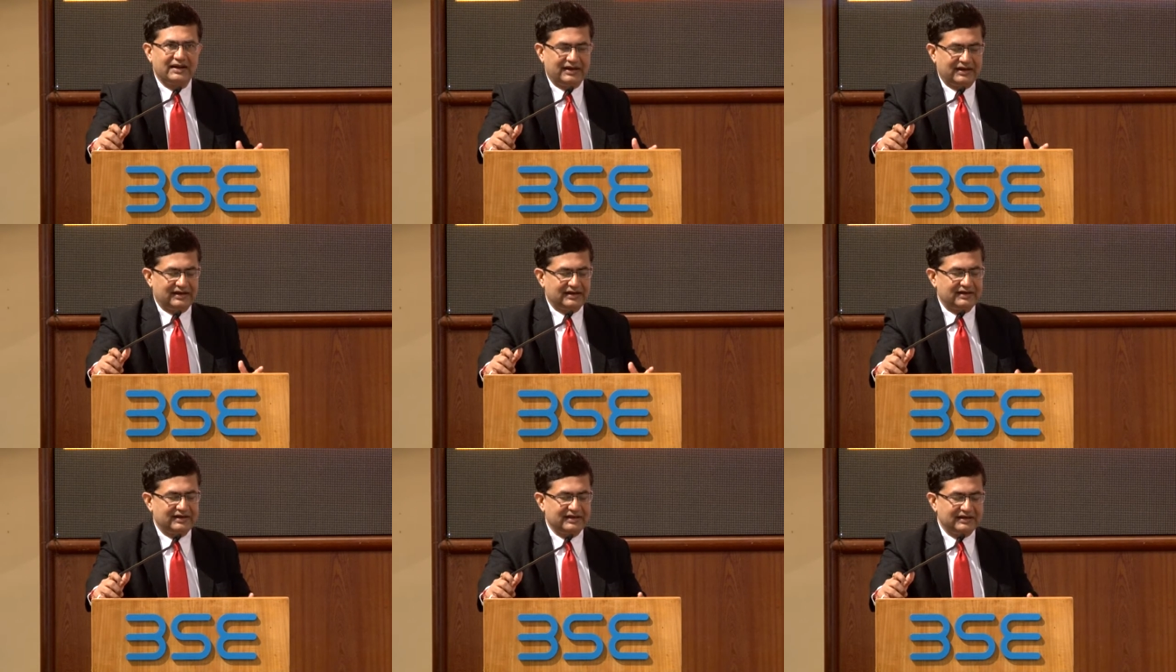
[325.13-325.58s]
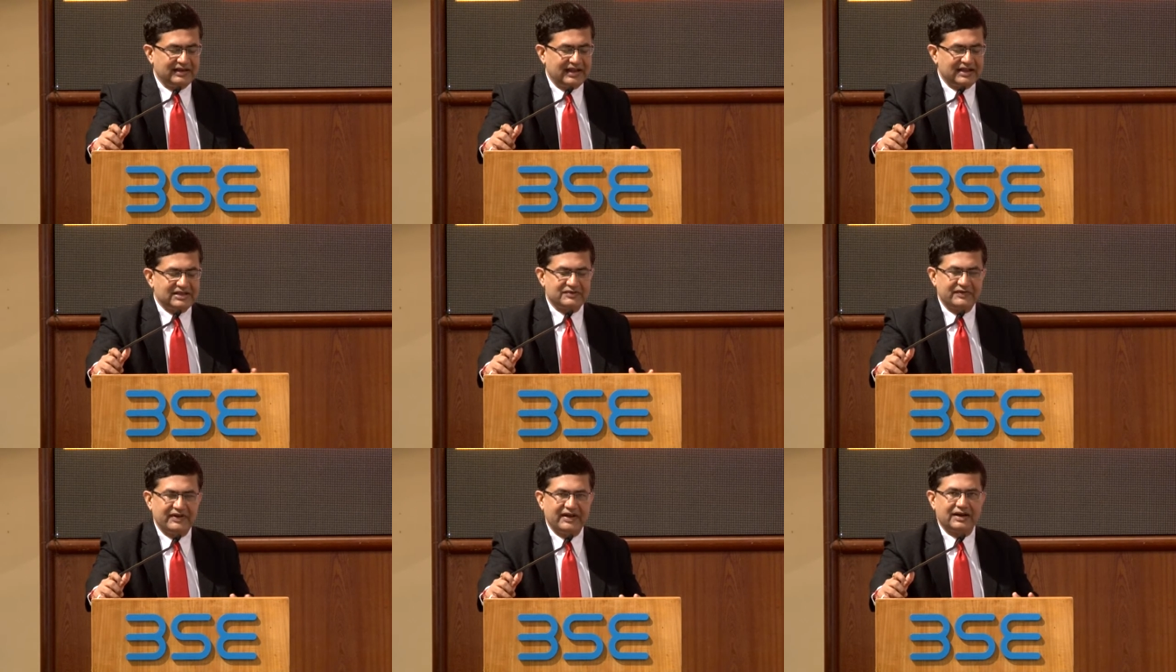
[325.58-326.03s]
And
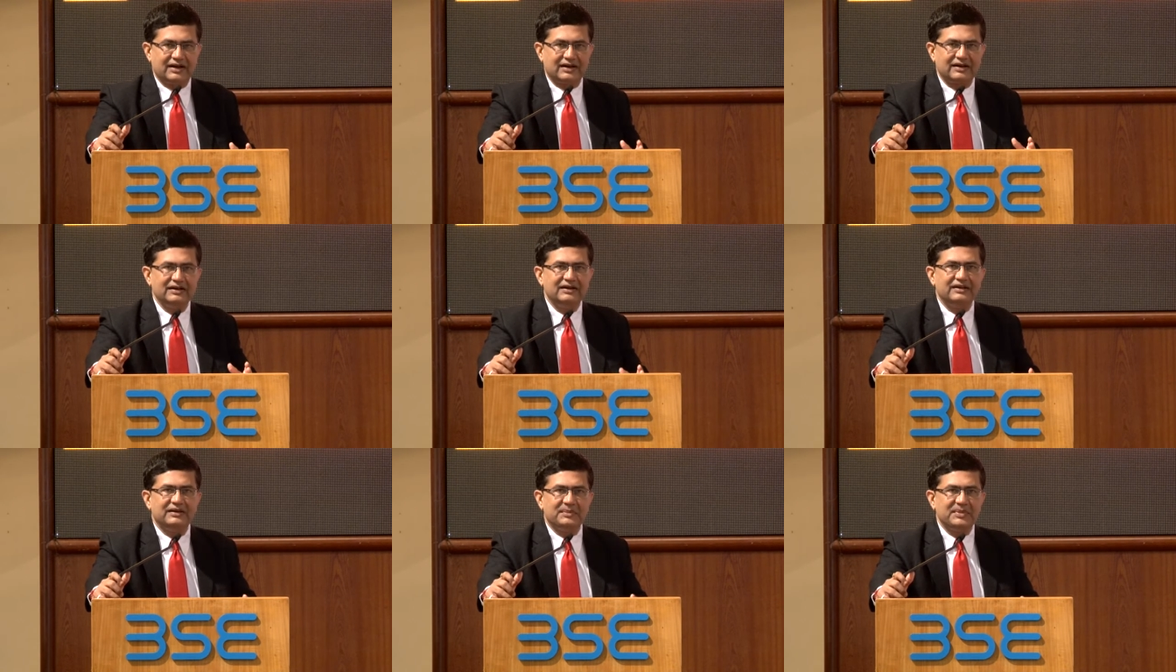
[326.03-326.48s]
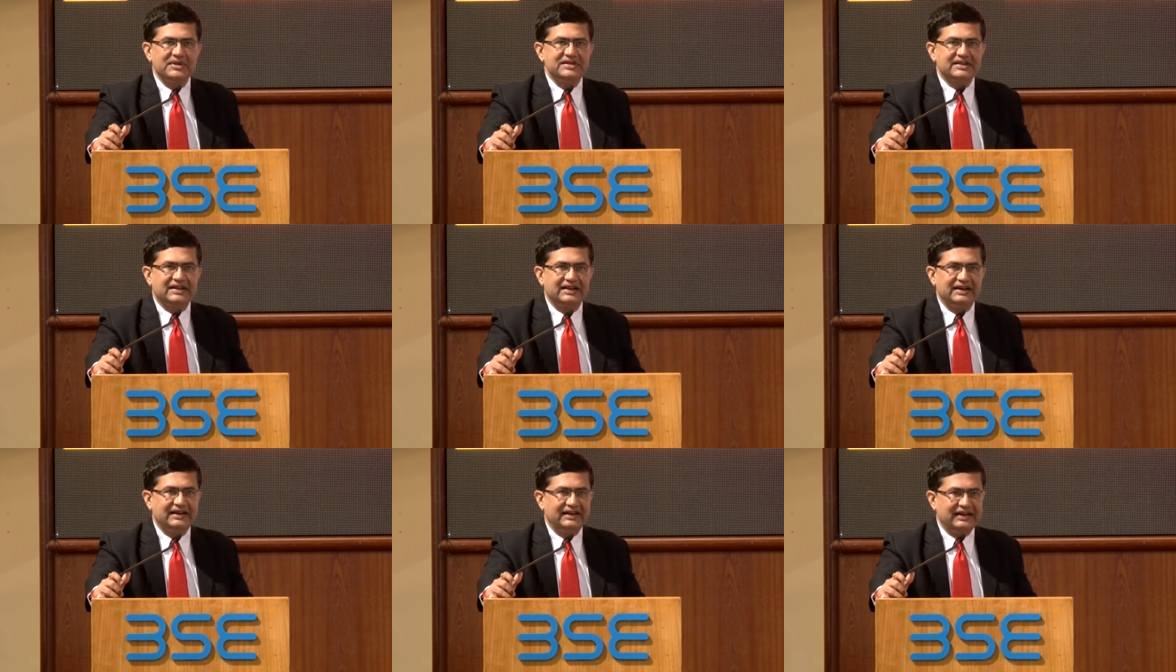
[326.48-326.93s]
that's where
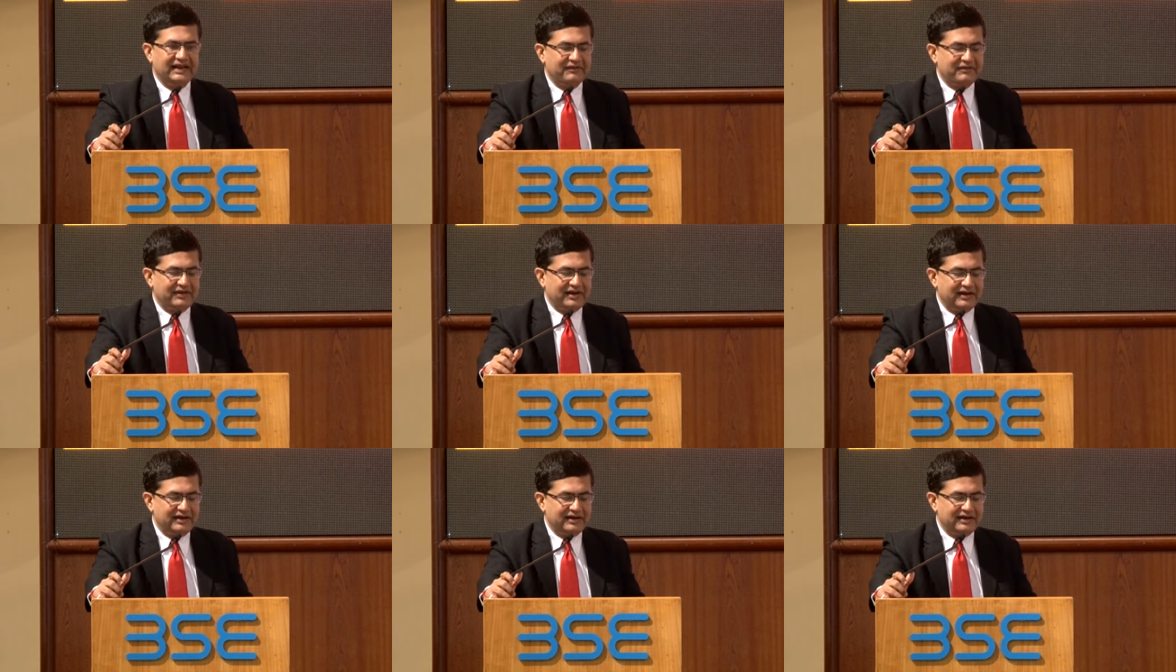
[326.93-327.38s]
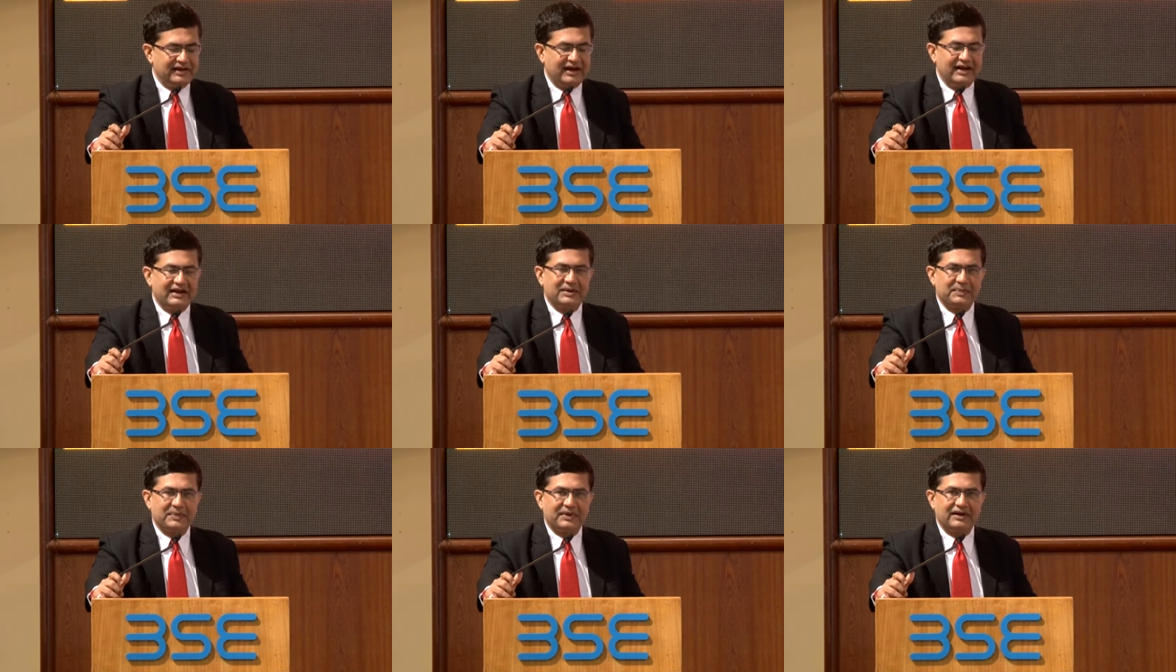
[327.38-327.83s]
basically every Indian
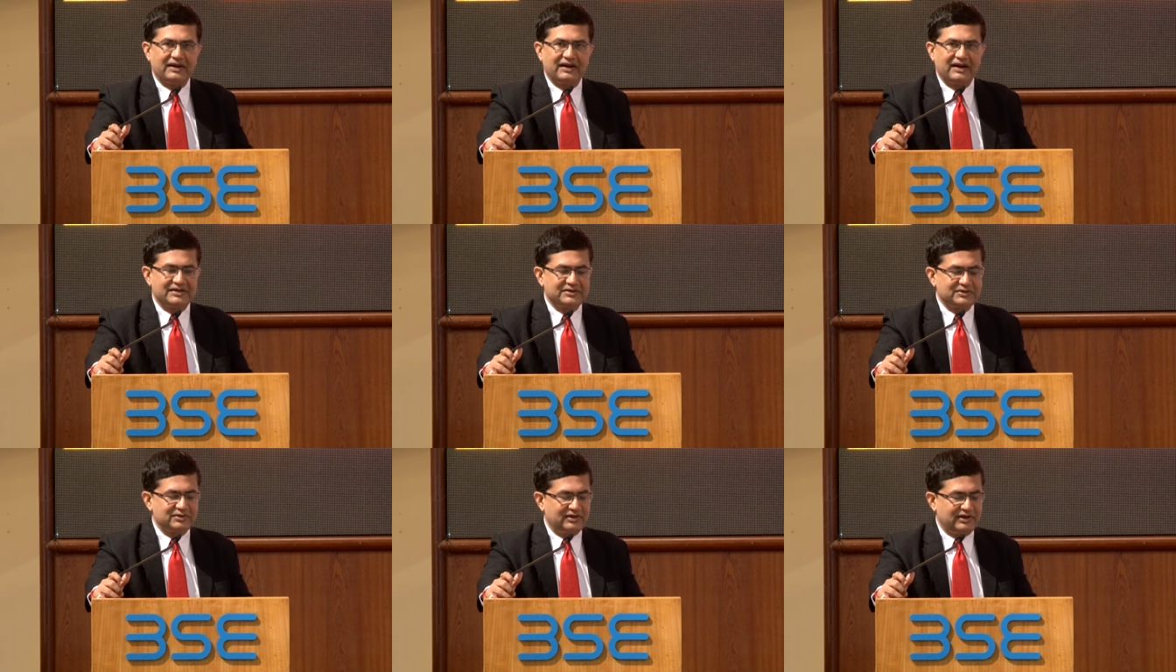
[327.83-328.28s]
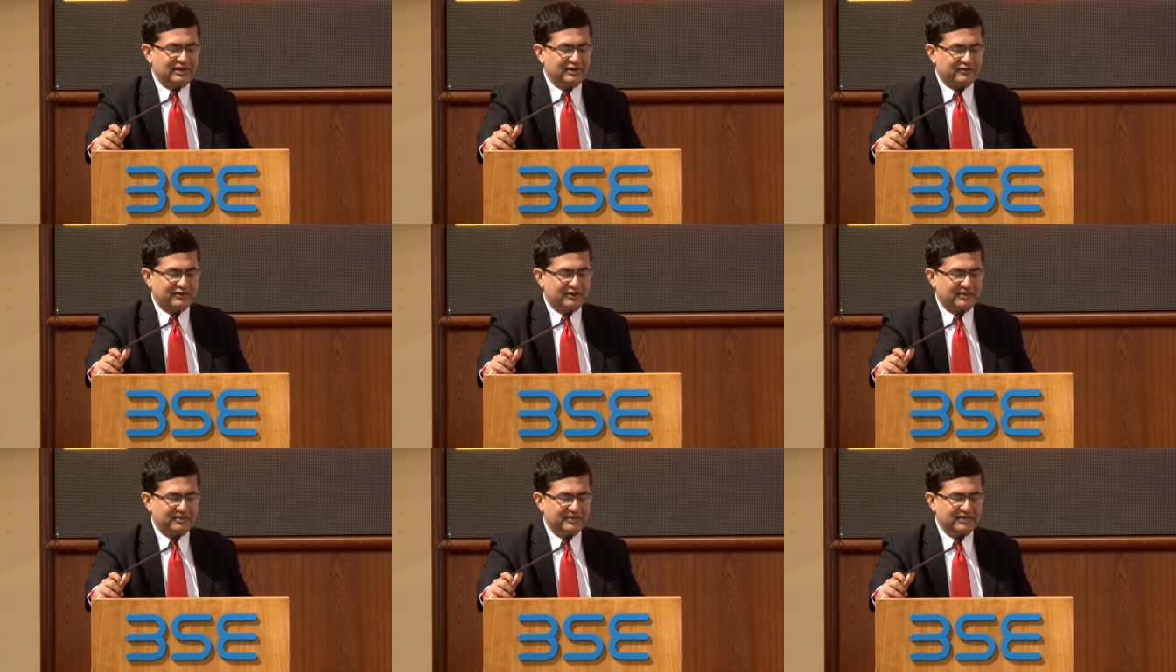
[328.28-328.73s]
entrepreneur has to learn
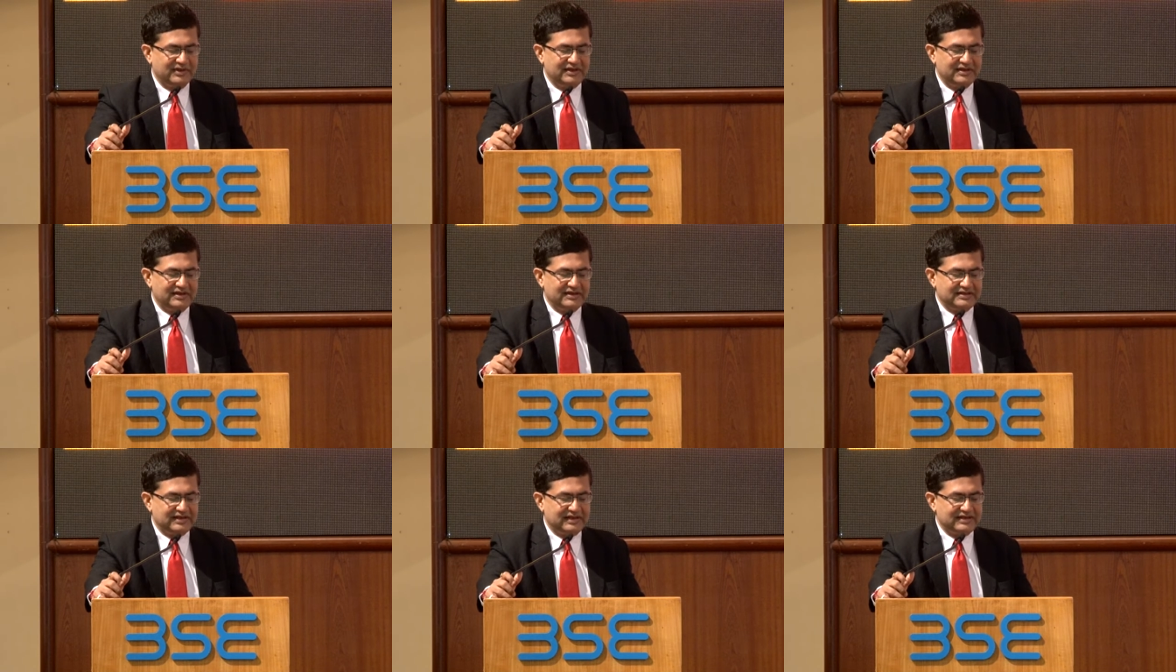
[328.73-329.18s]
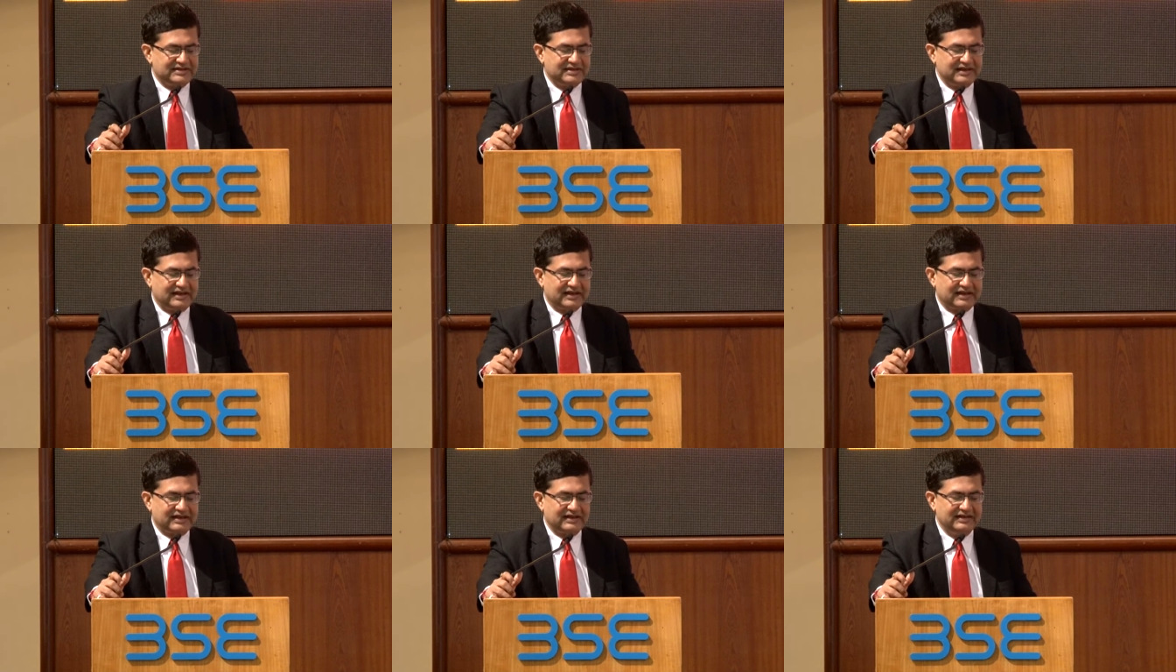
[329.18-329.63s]
from
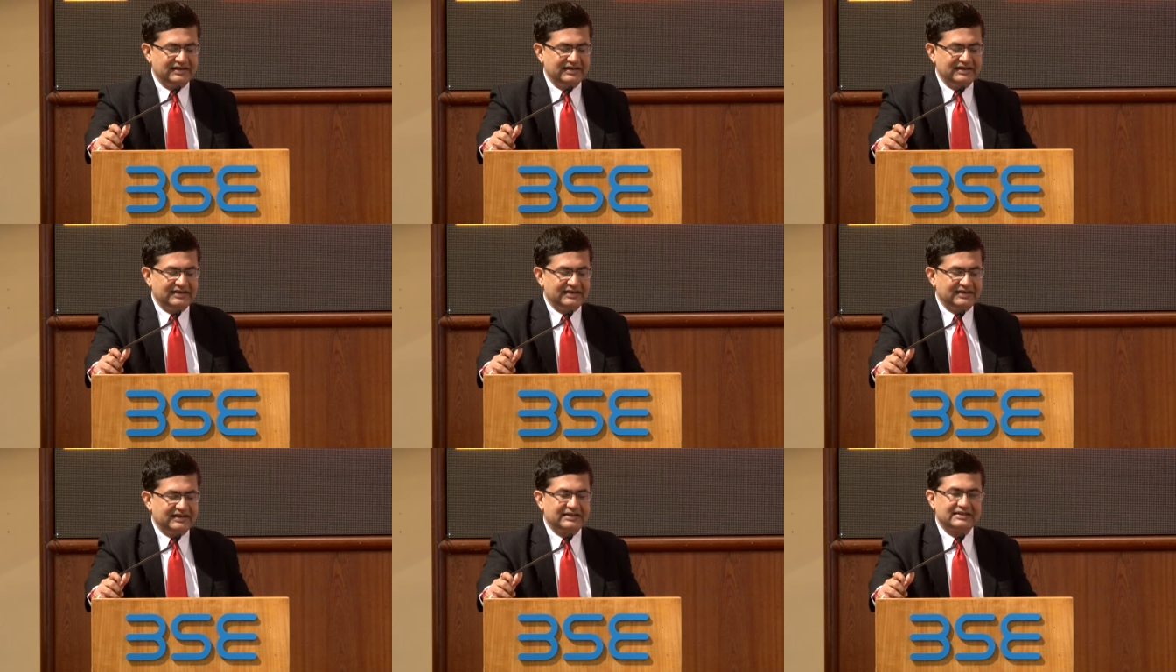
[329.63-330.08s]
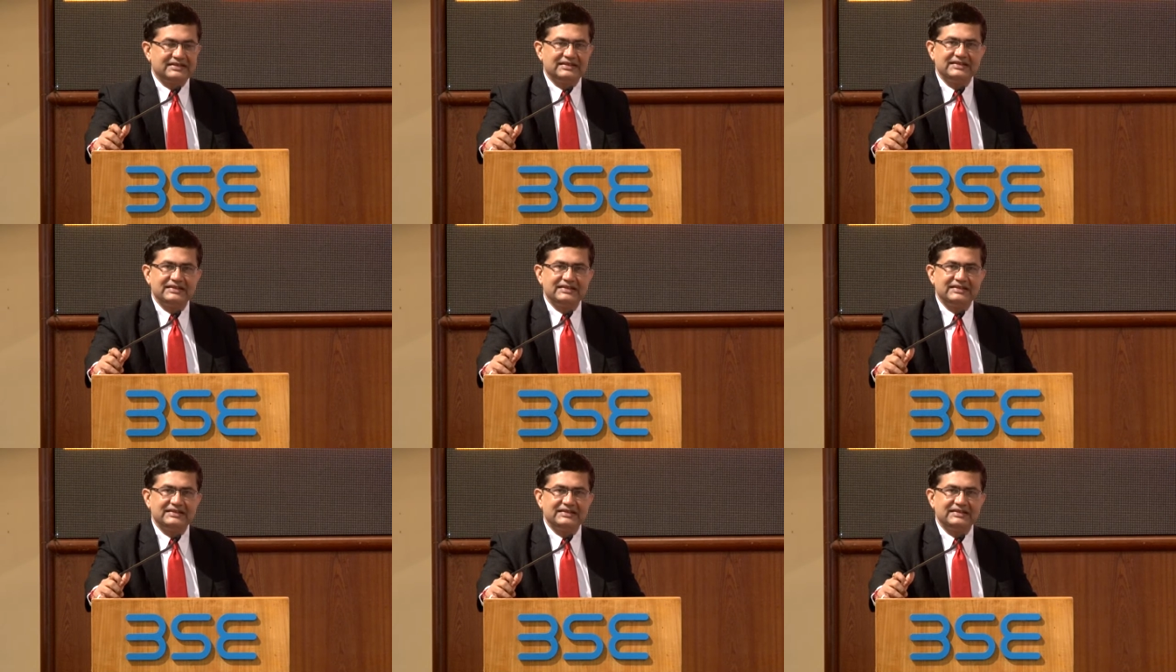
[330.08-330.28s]
Zensar. The